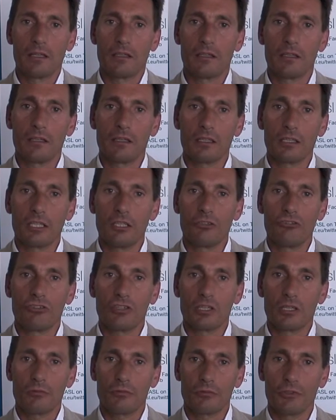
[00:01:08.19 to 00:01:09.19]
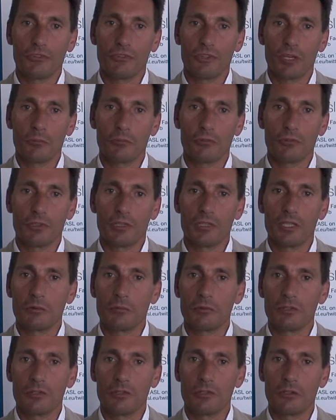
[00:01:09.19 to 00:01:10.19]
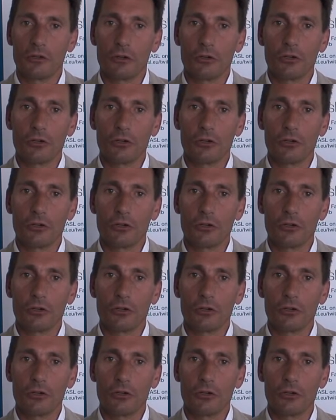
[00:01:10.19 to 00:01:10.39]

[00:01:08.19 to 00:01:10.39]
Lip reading: the EGF receptor inhibitor